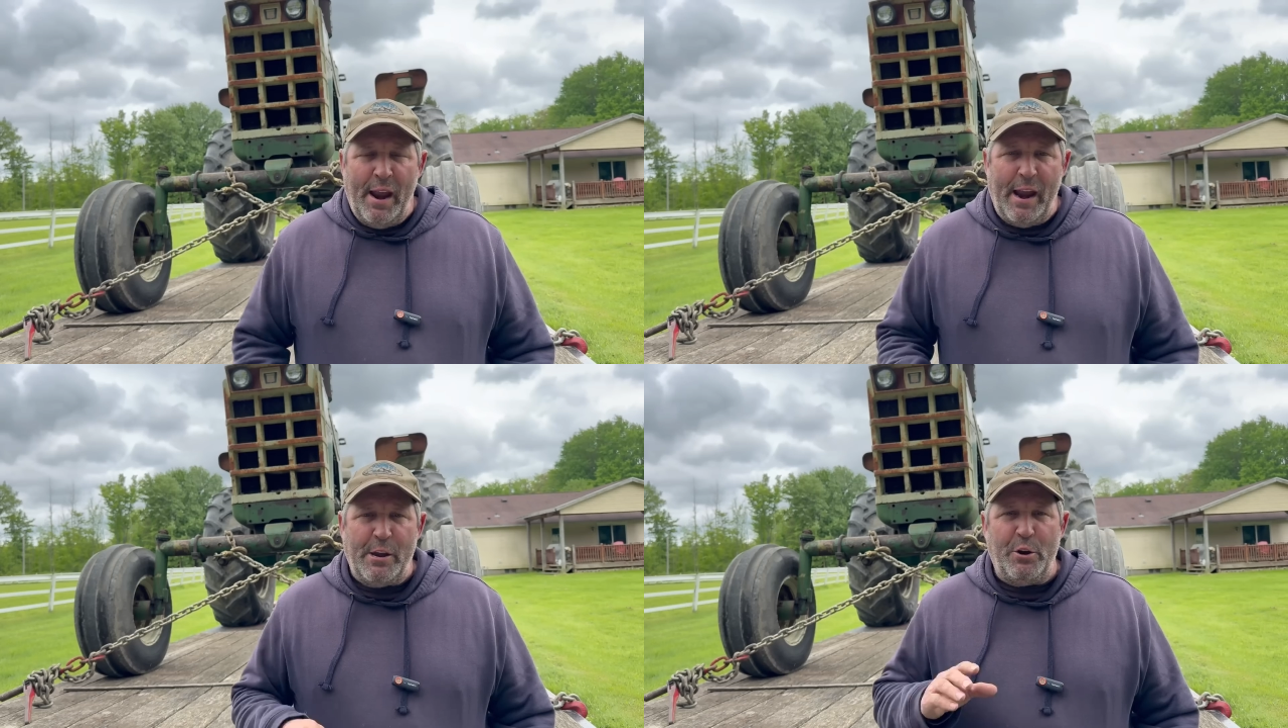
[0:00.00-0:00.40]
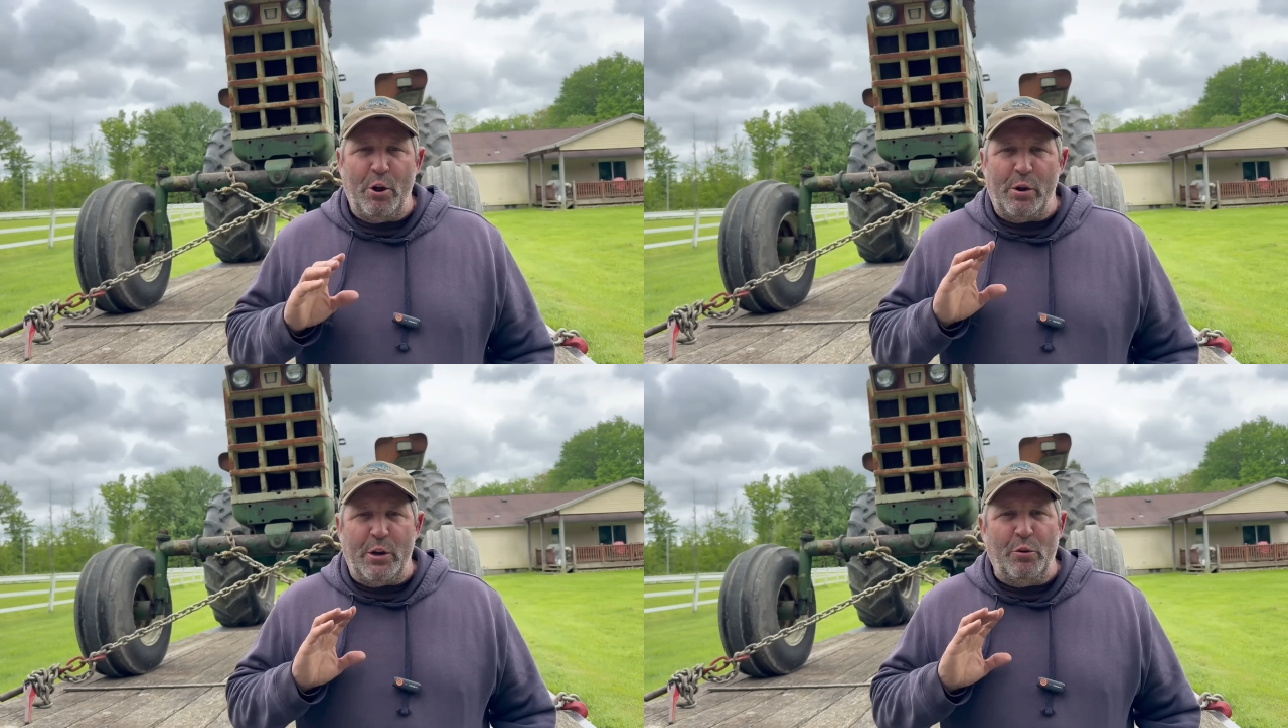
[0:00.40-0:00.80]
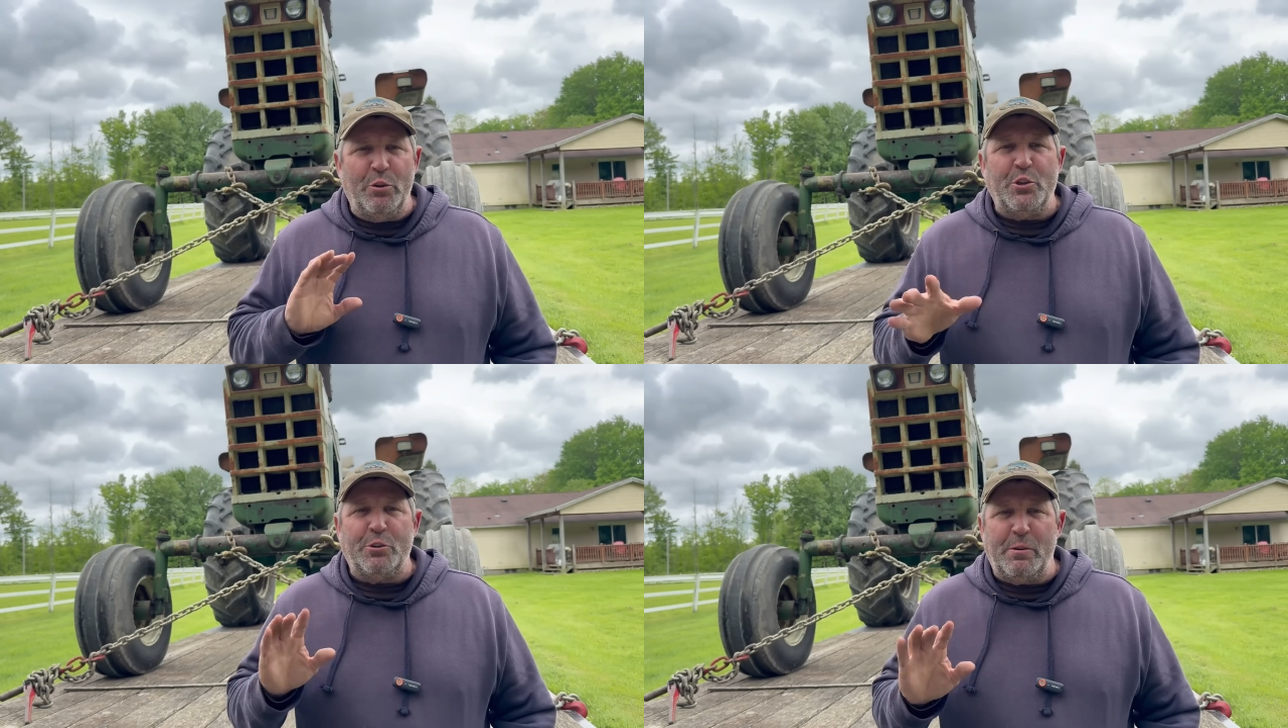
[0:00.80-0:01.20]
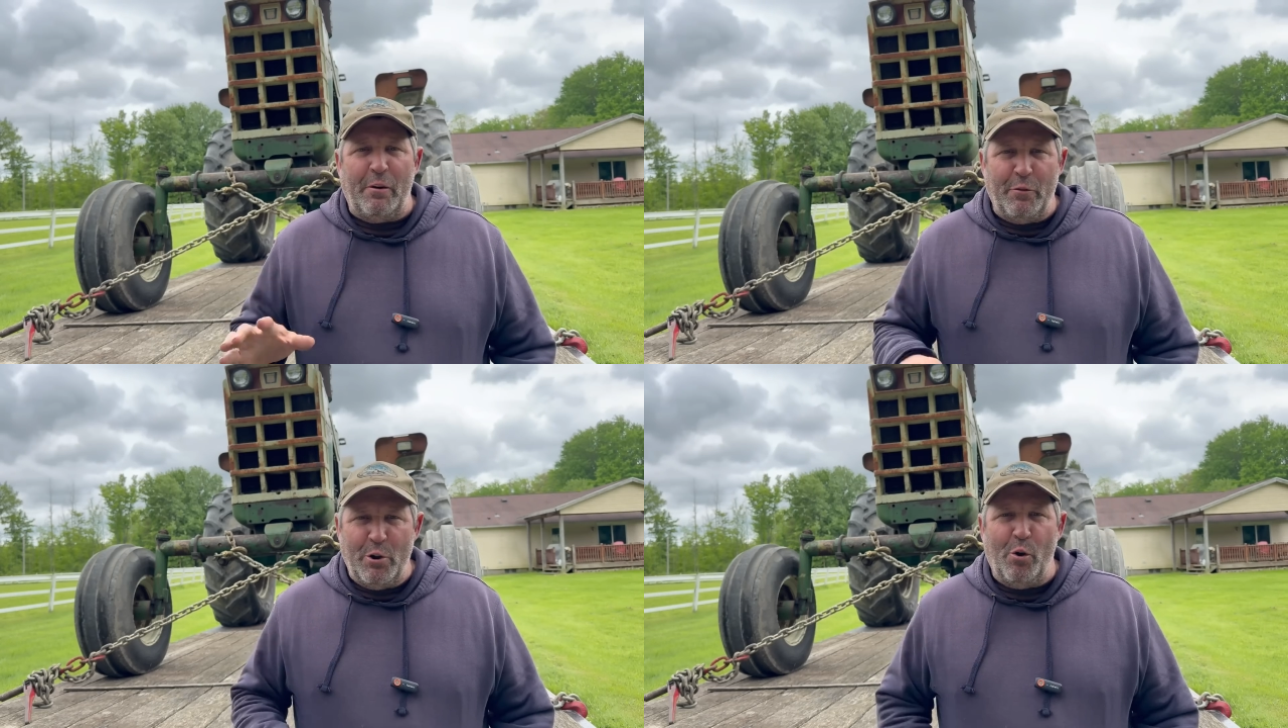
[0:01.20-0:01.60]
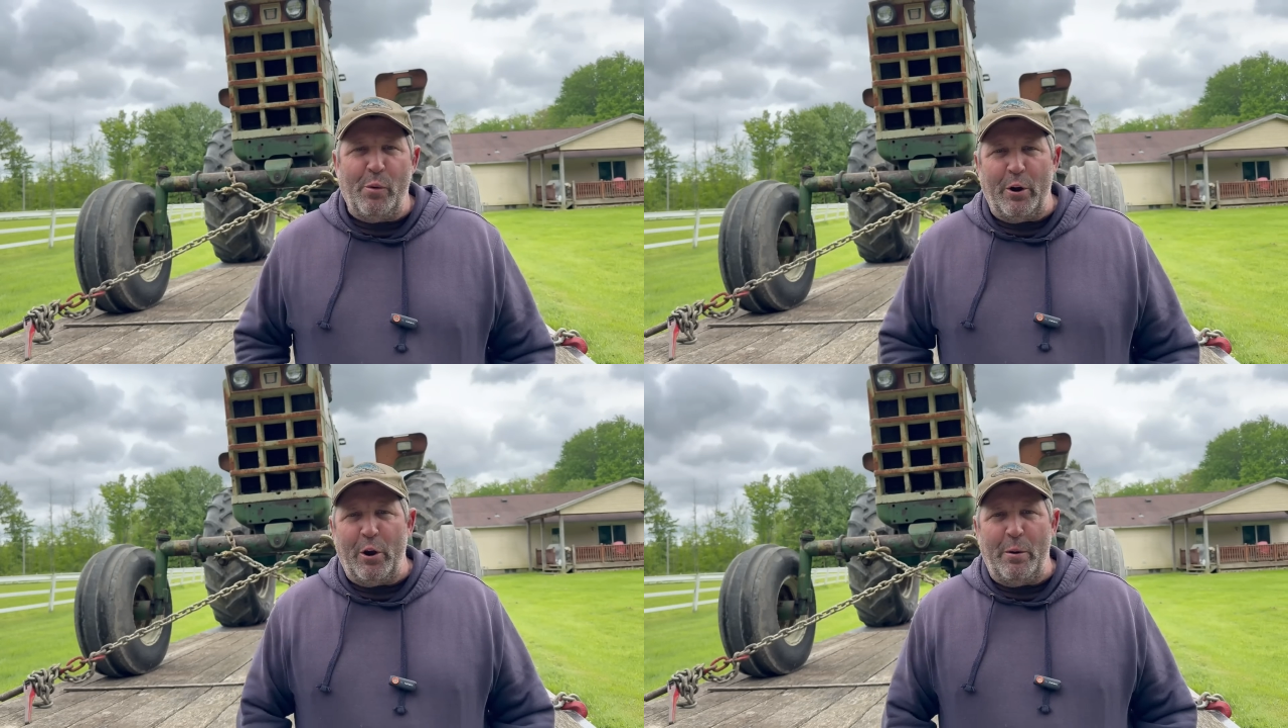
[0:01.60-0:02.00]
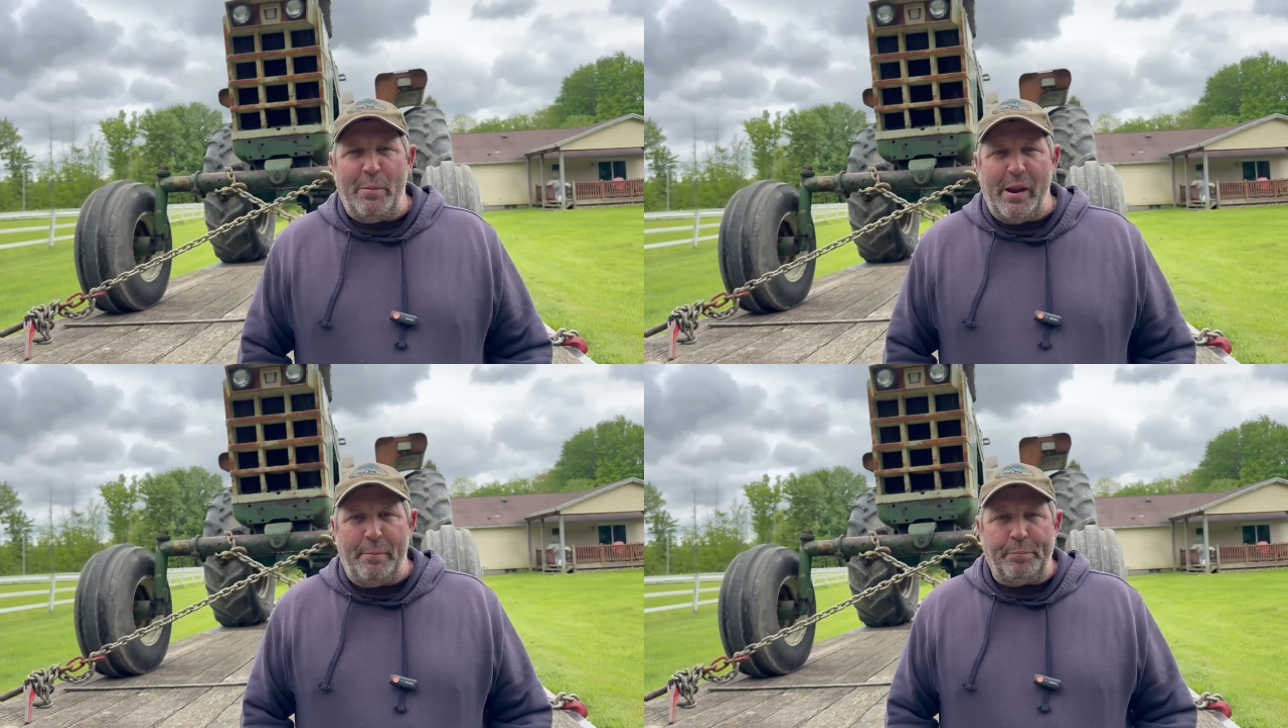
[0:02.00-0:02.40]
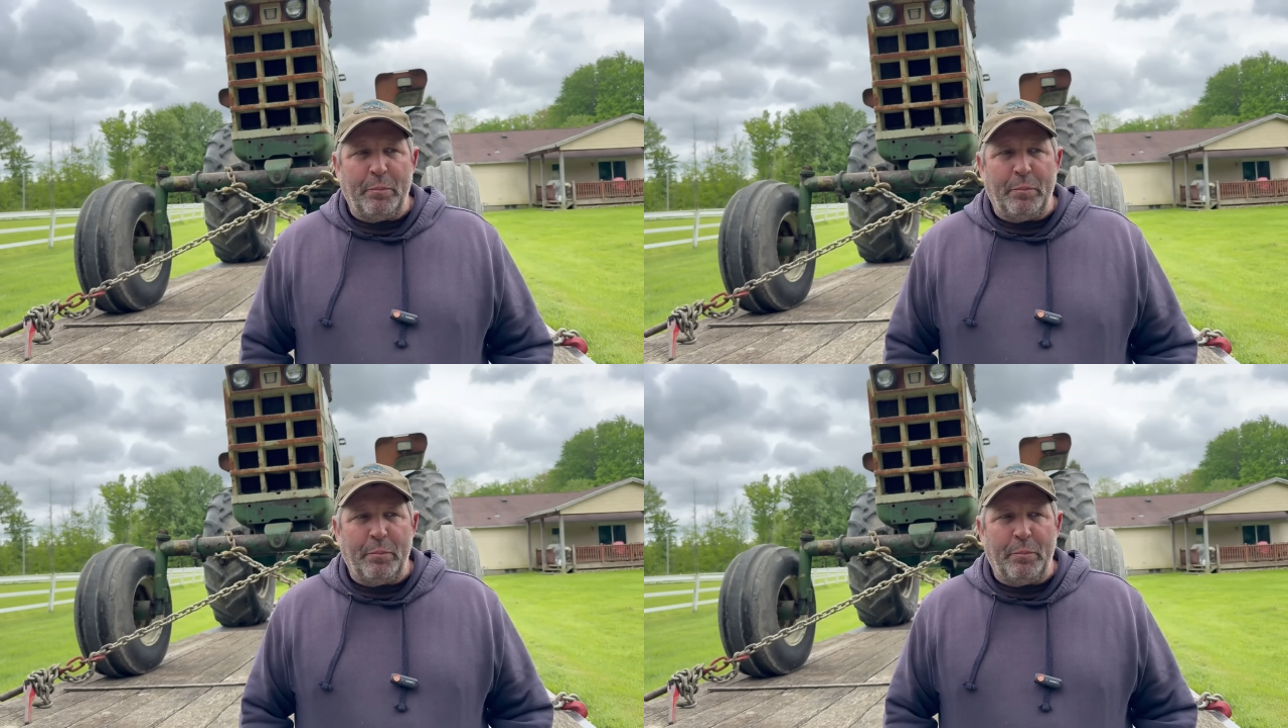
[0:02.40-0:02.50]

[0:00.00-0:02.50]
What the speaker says: and you know, you just never know where you're going to be.